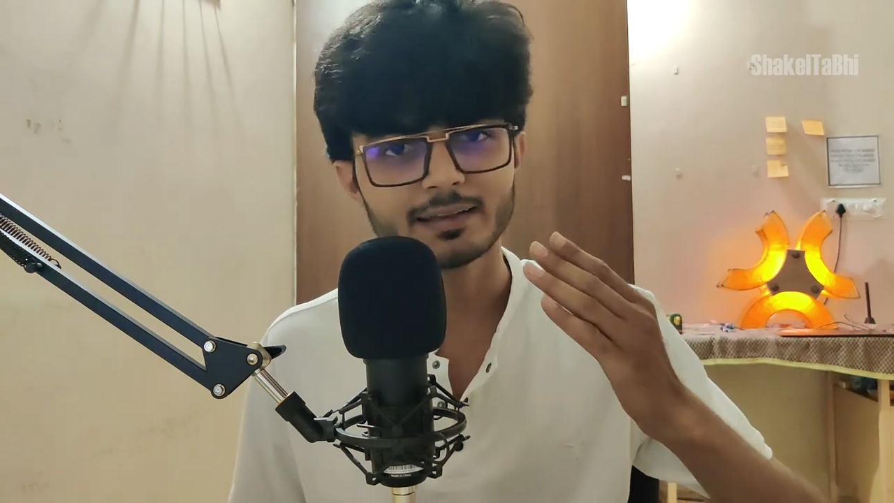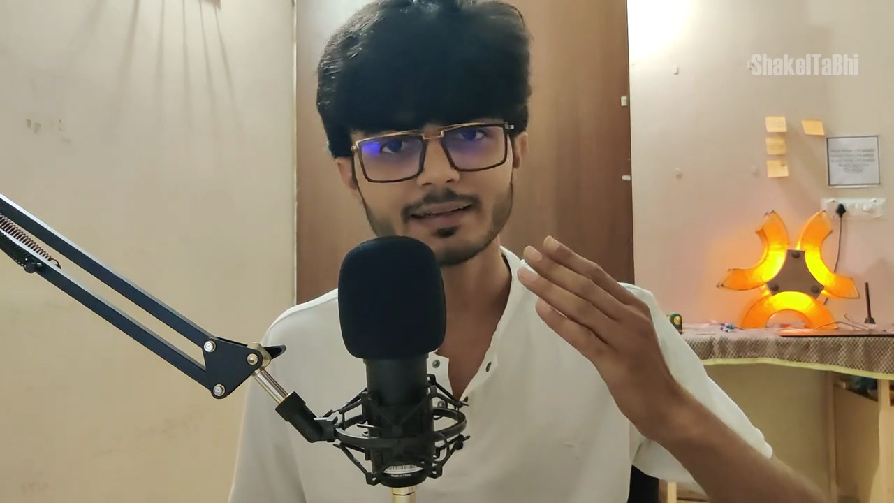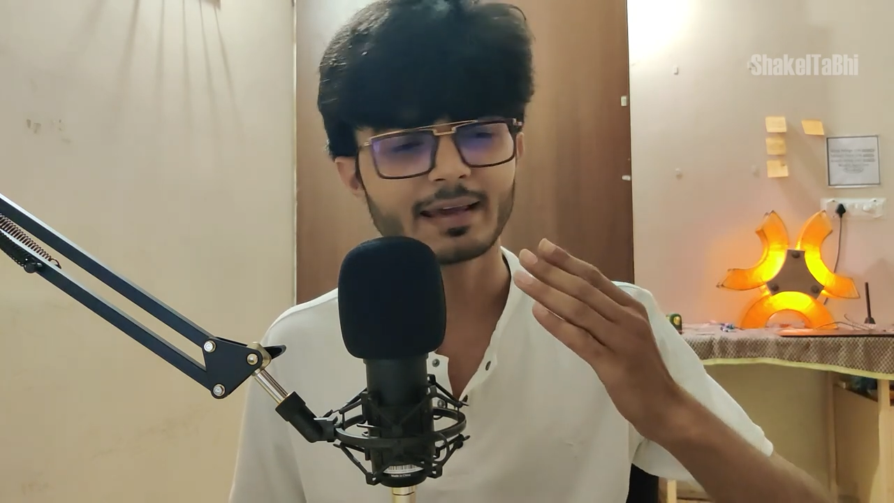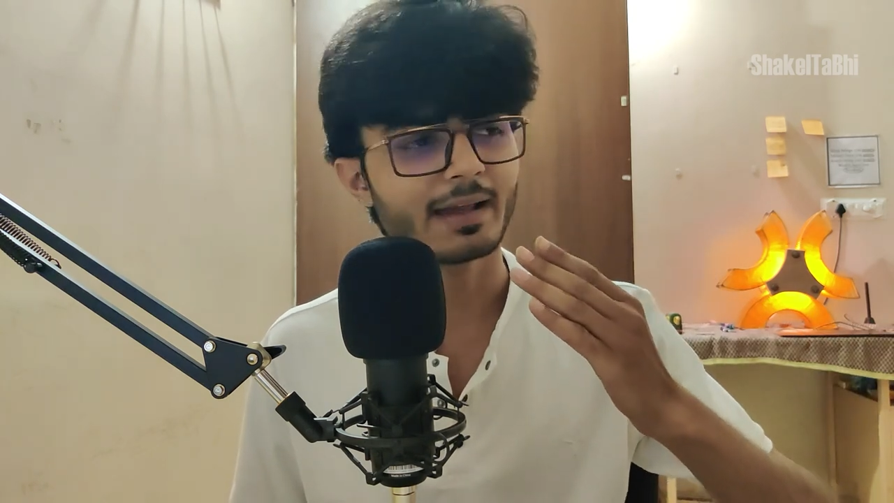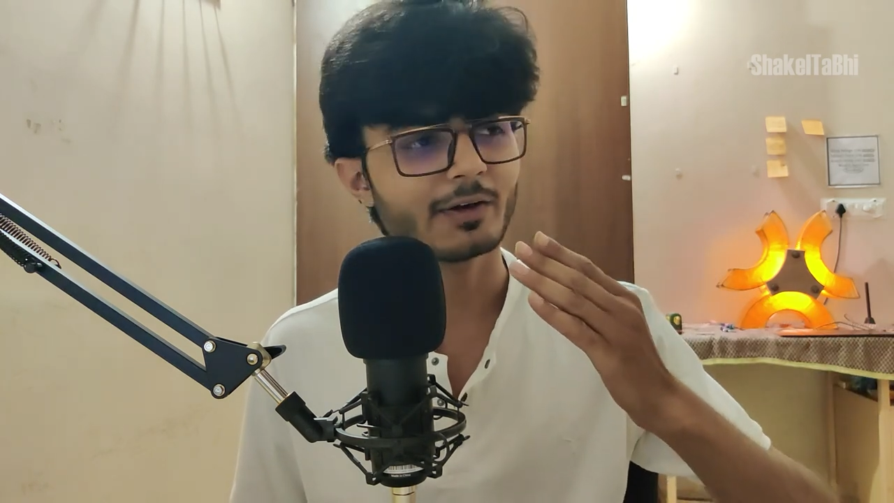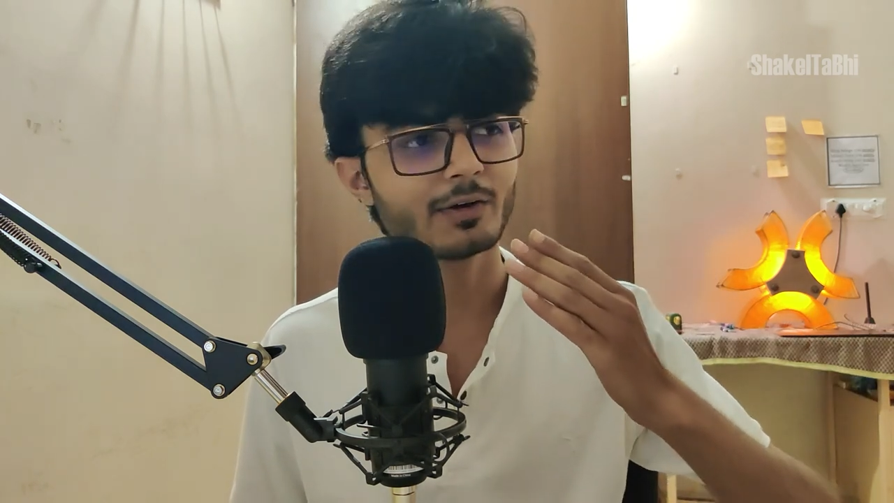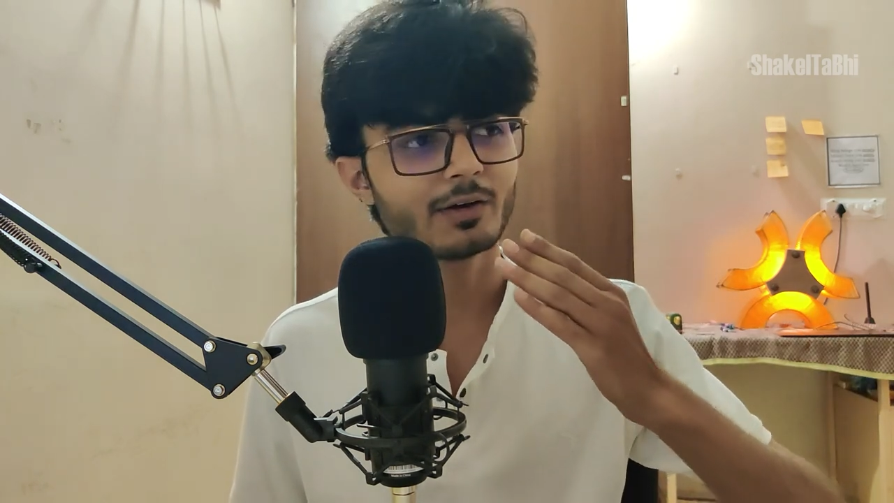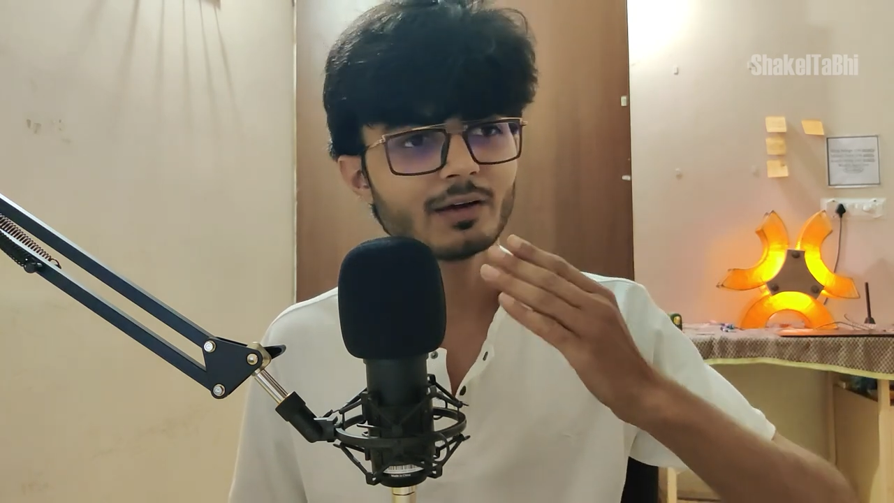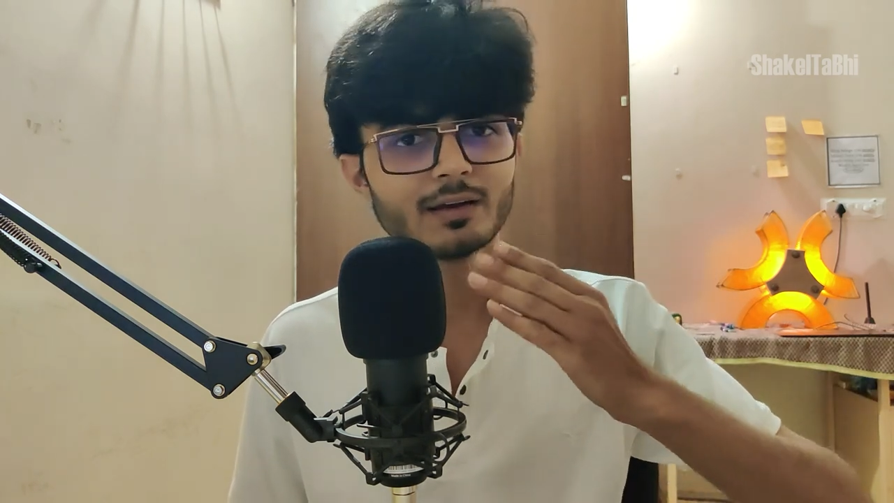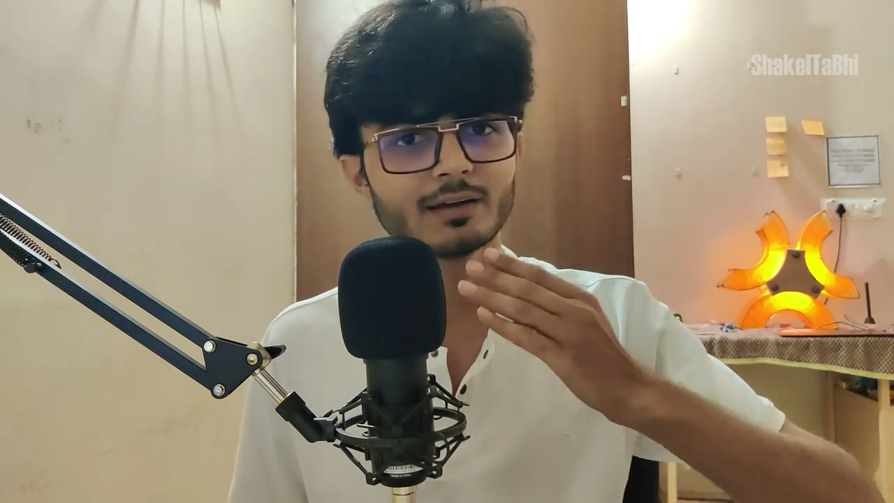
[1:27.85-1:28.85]
it have
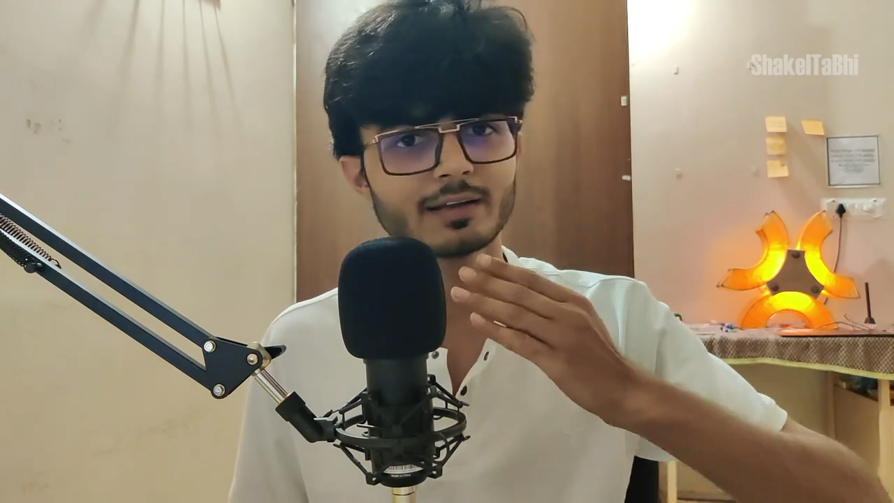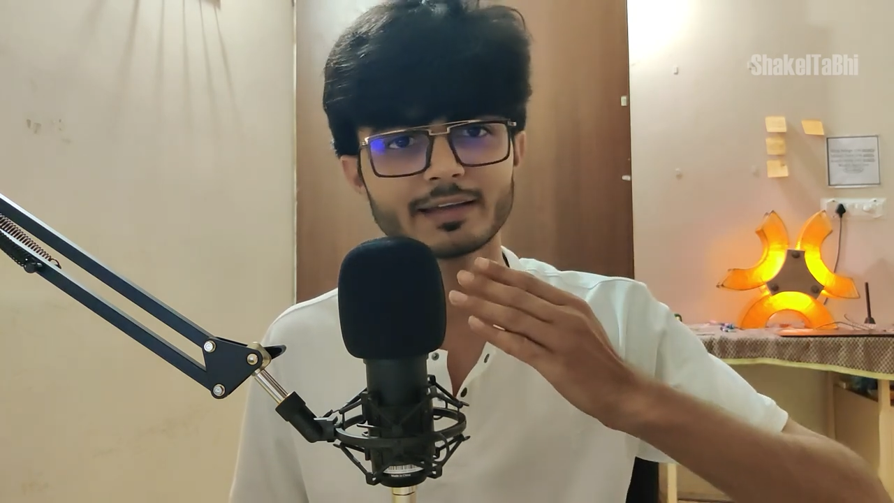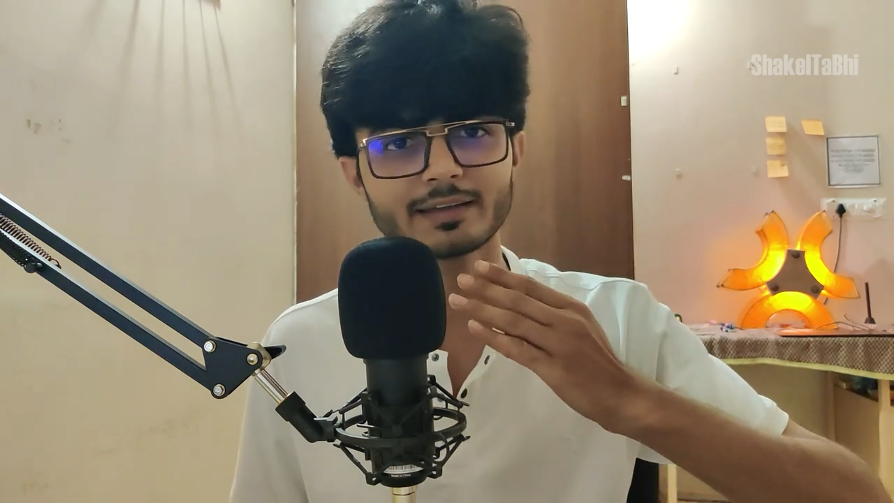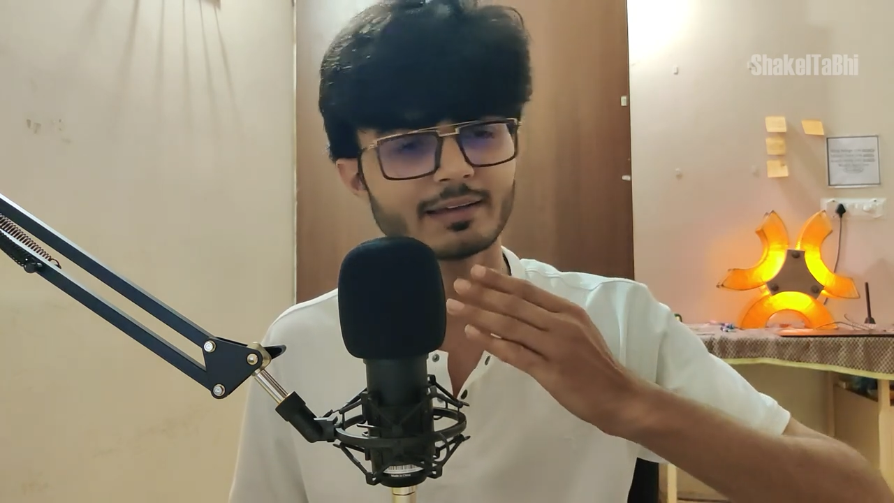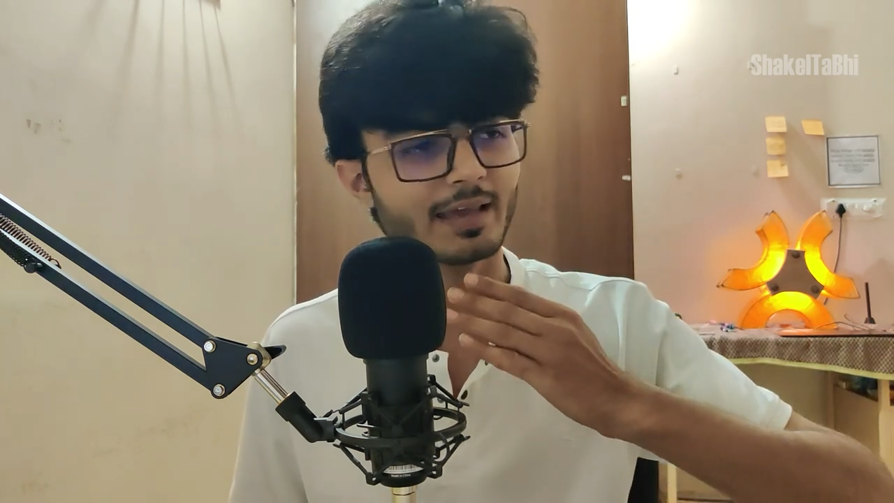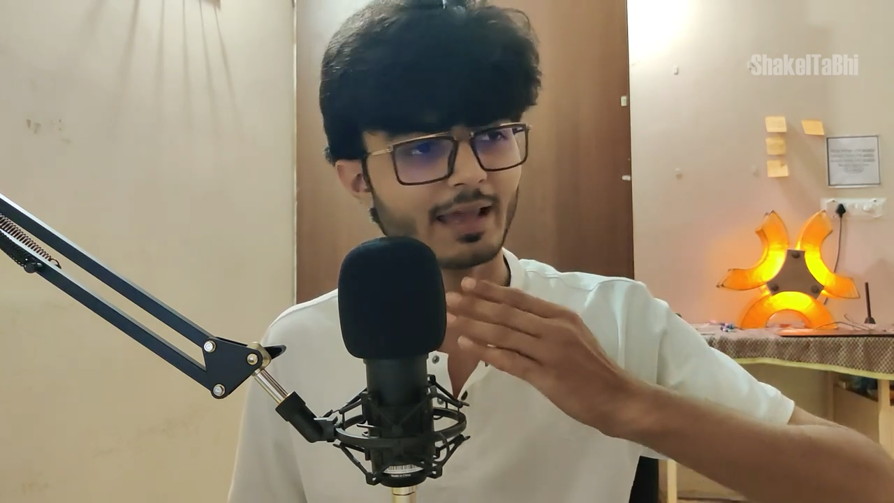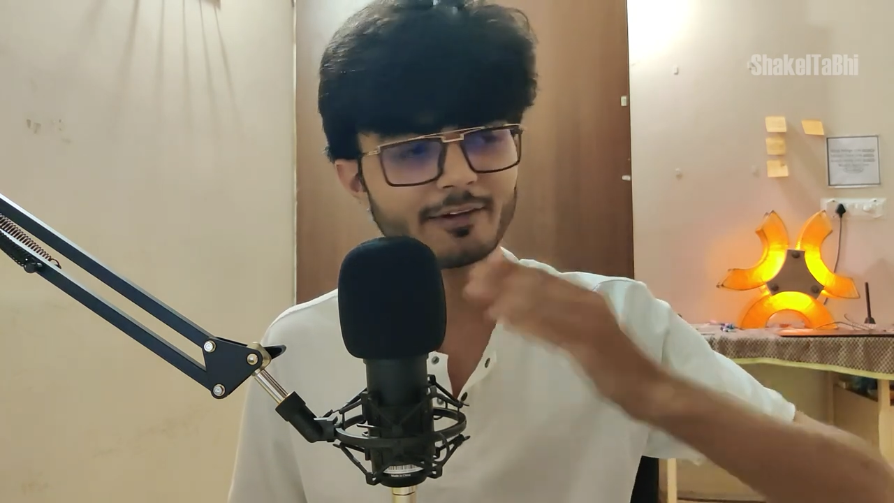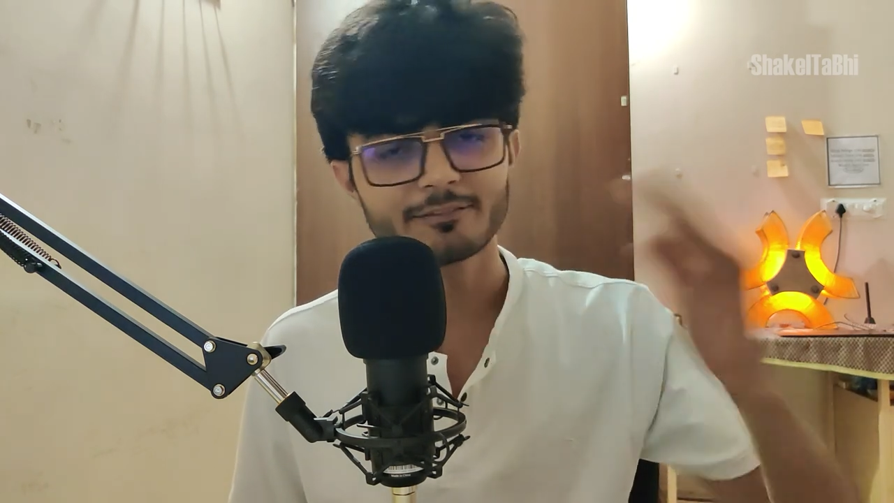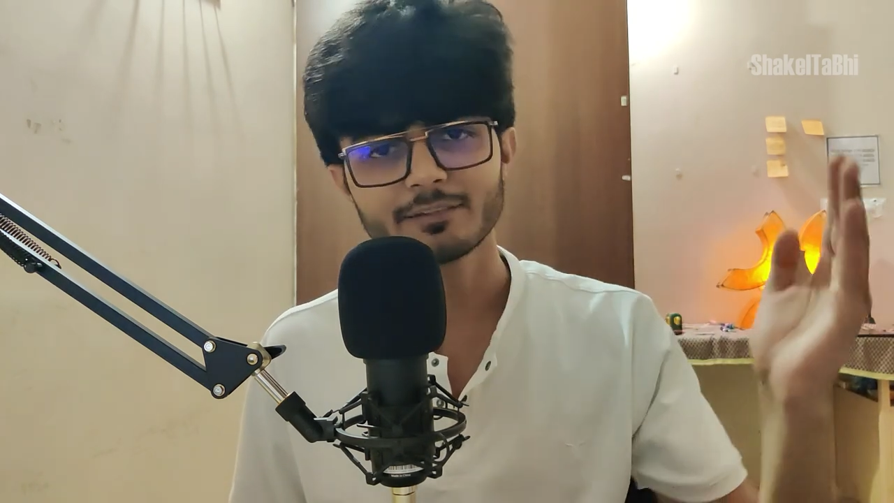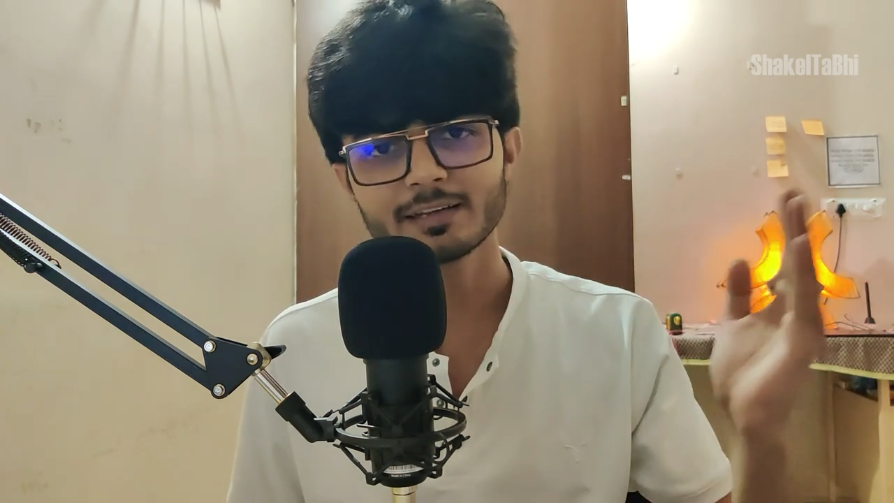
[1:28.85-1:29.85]
taken
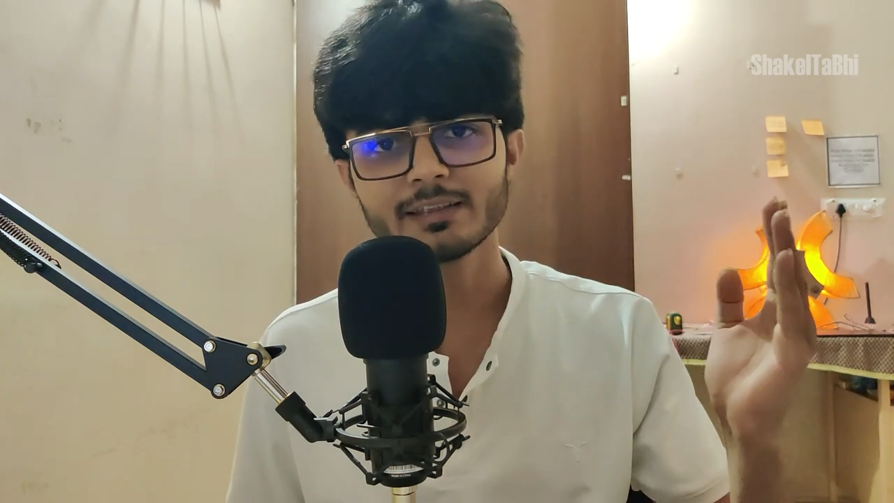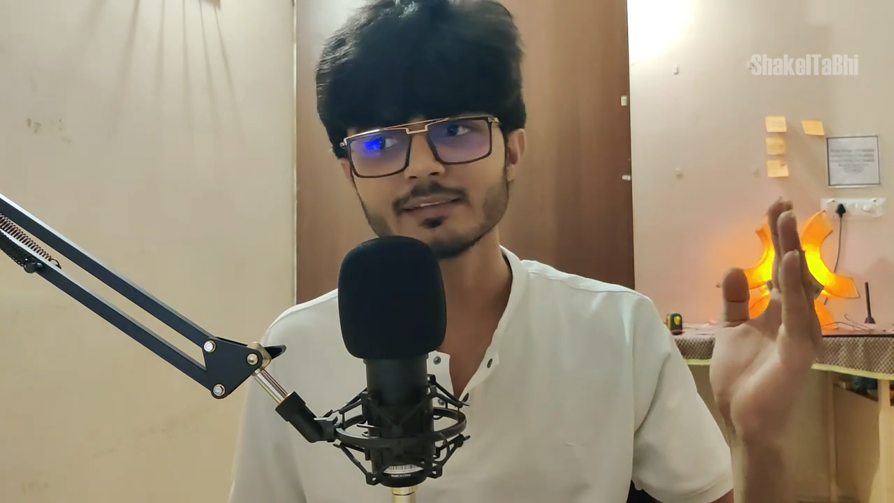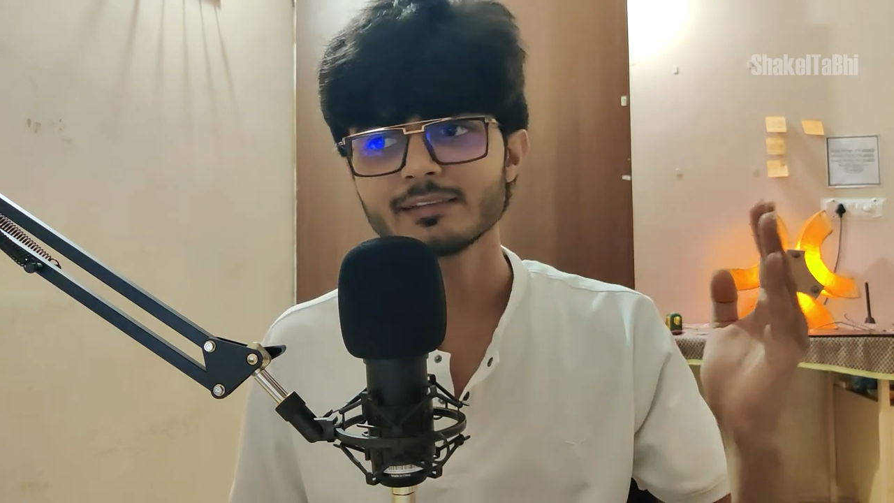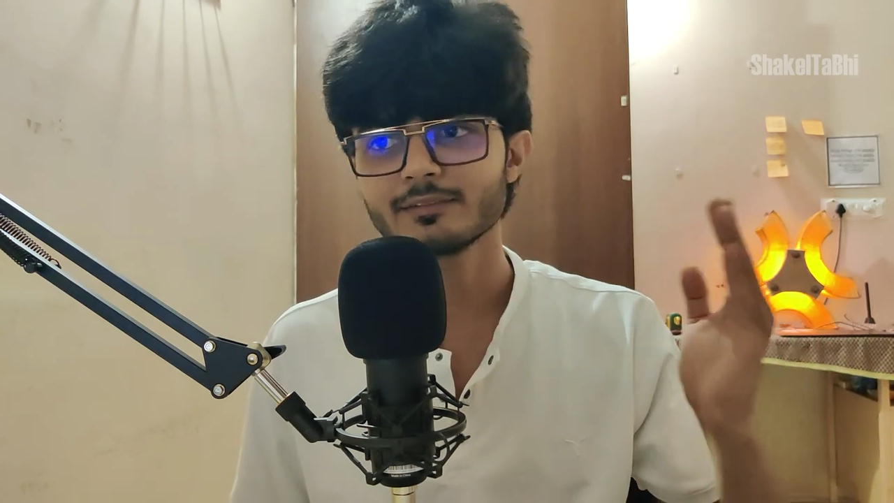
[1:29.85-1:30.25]
every